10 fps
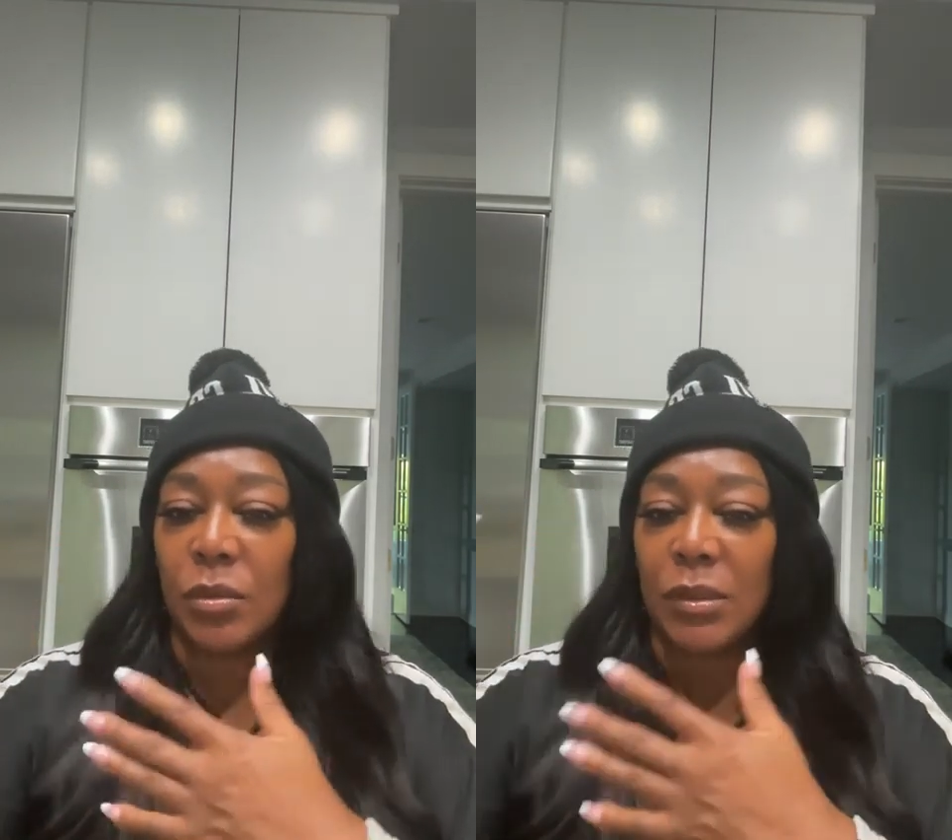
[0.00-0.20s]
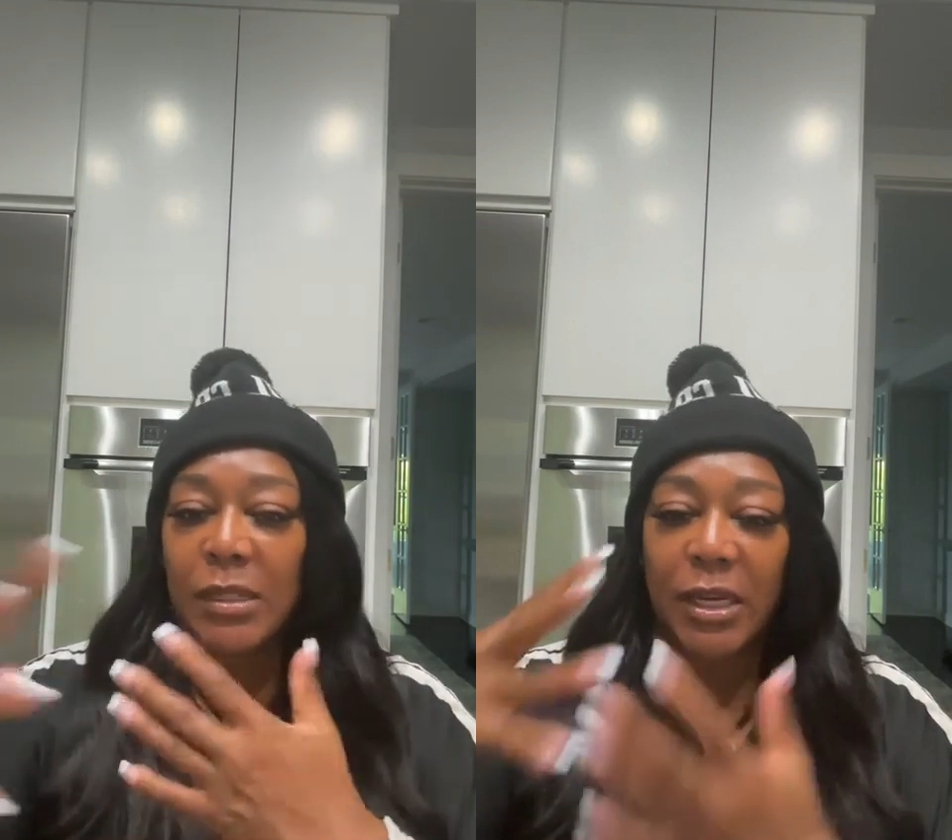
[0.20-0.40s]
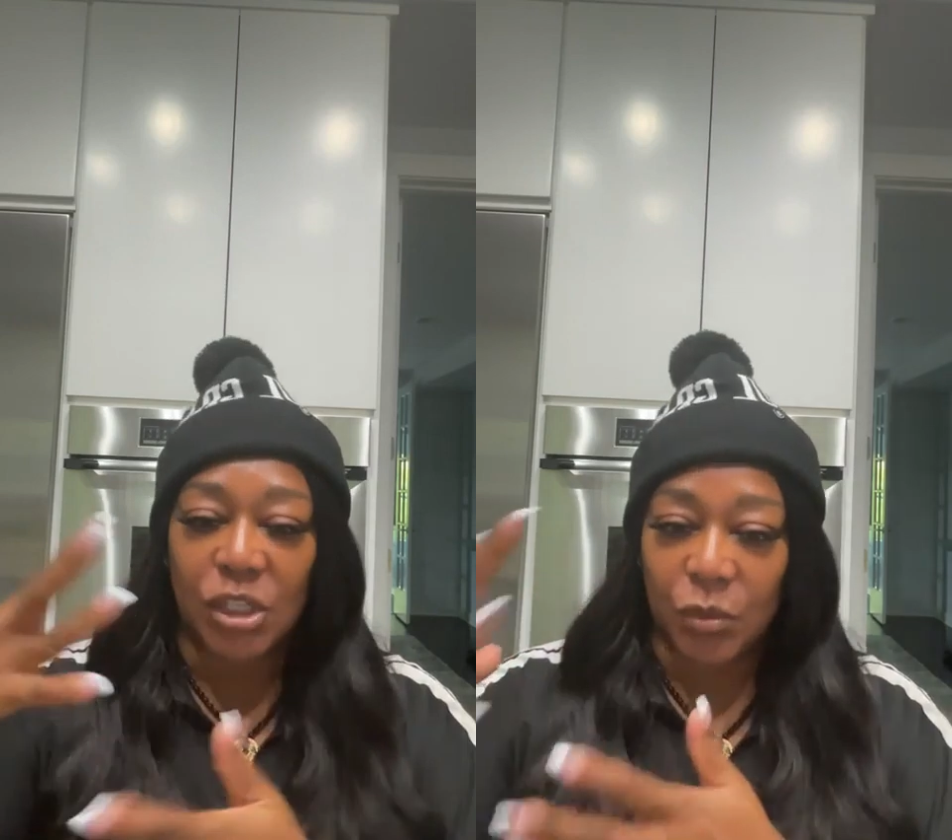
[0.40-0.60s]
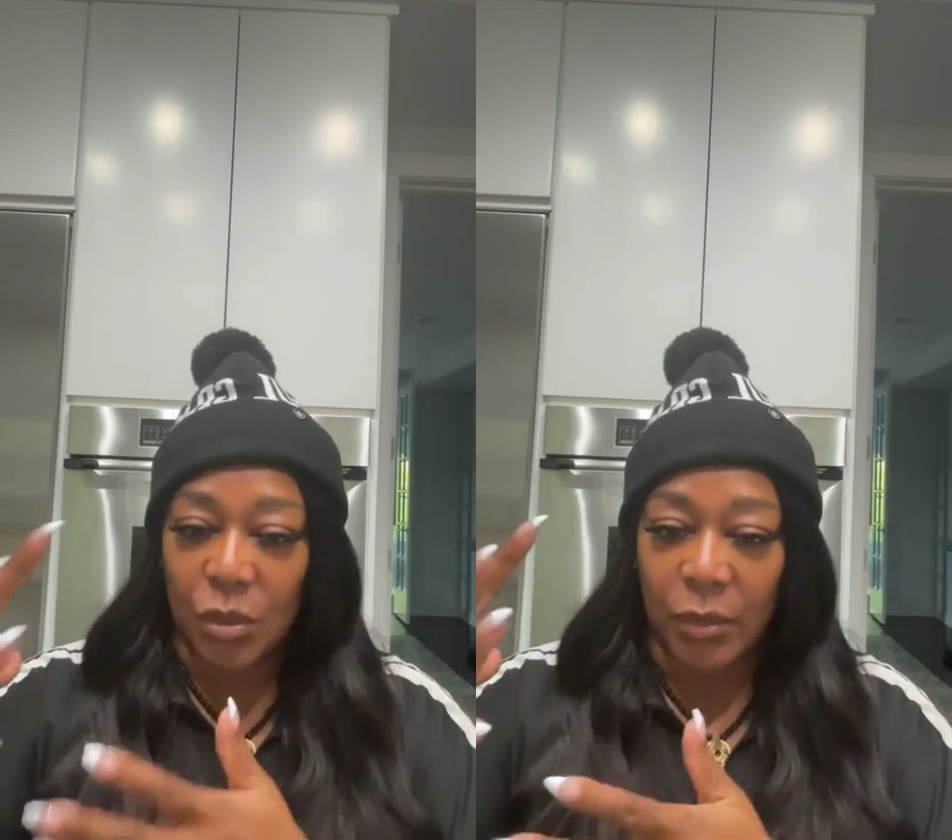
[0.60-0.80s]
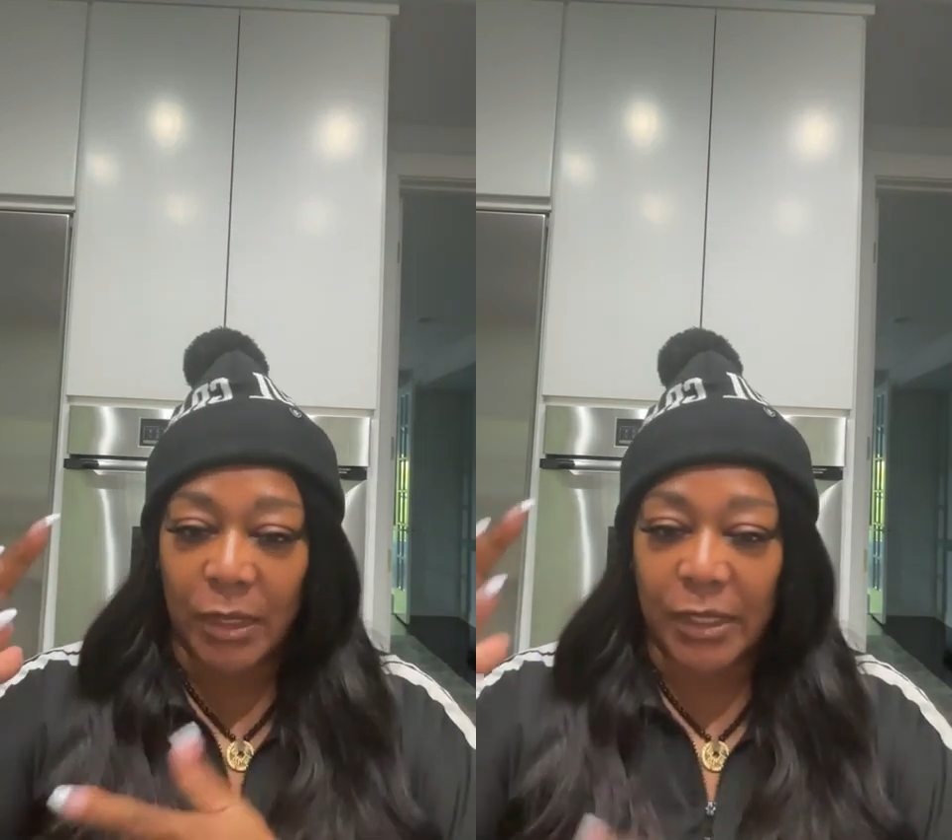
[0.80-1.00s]

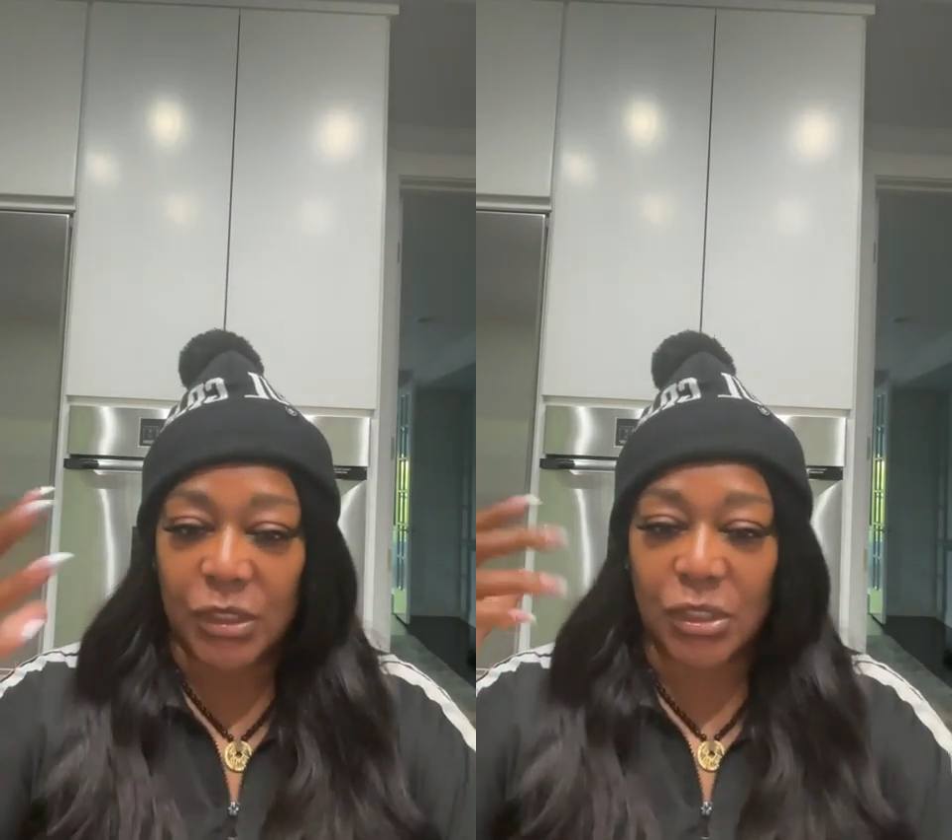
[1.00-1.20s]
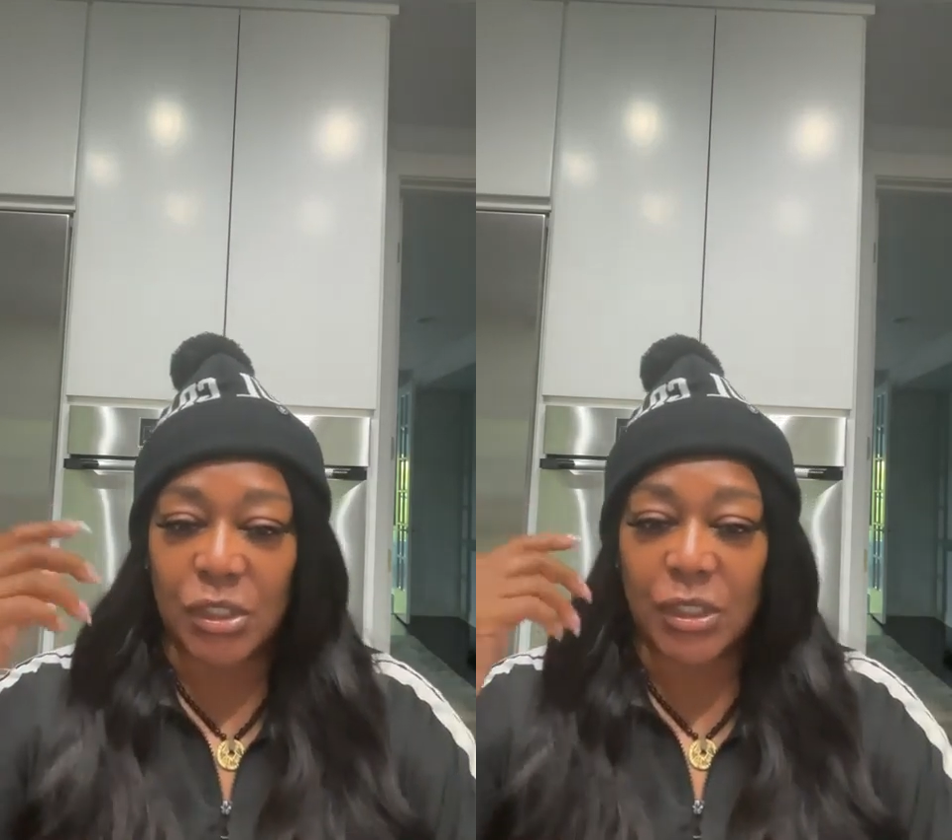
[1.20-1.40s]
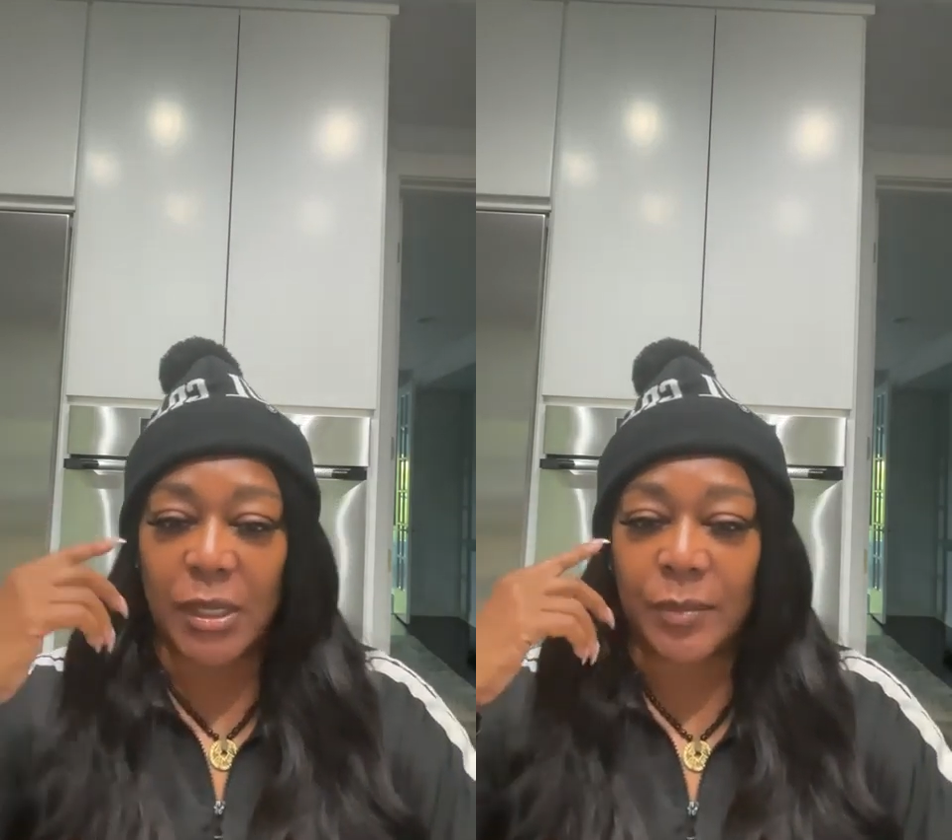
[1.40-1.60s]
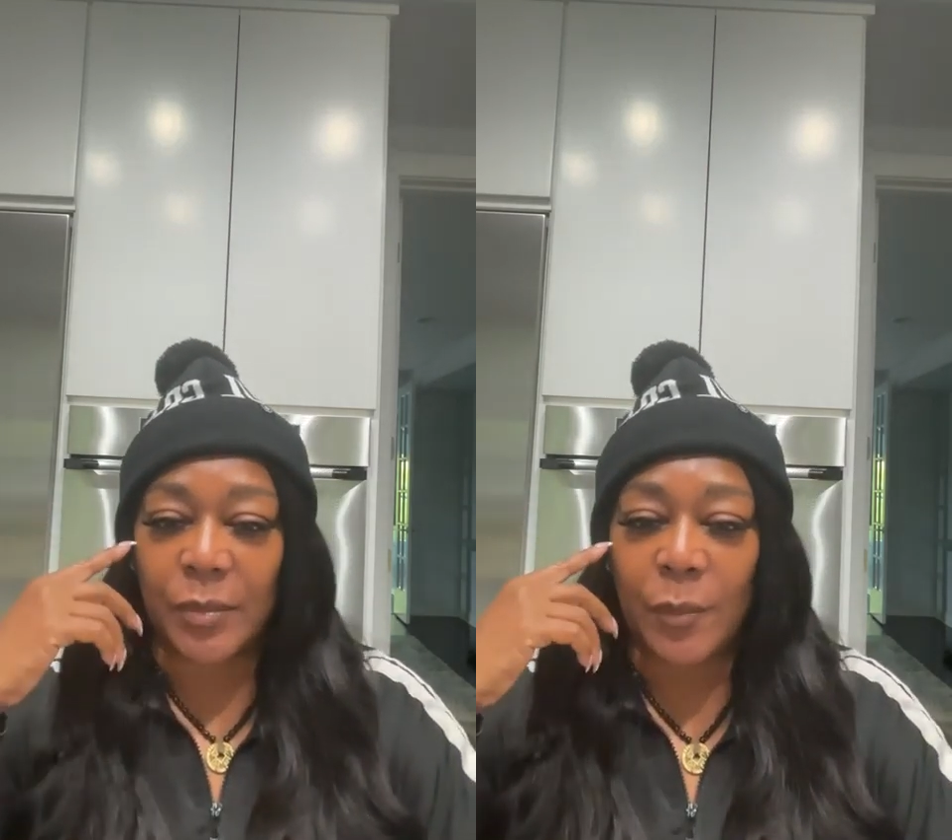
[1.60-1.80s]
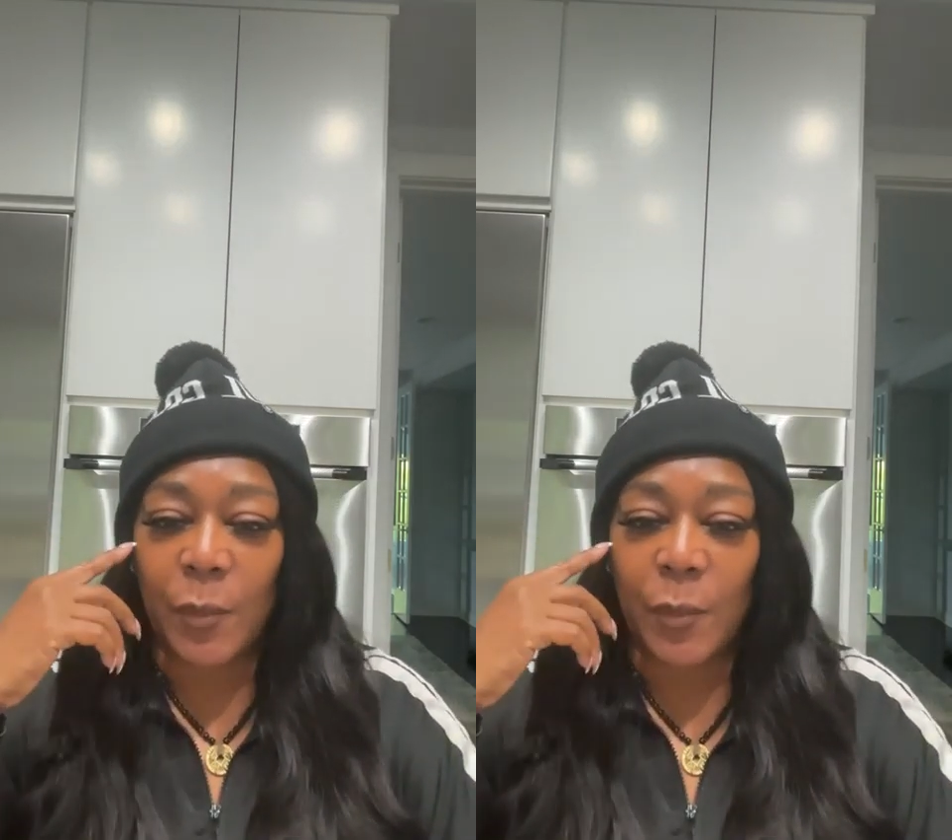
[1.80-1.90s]
sexual relationship.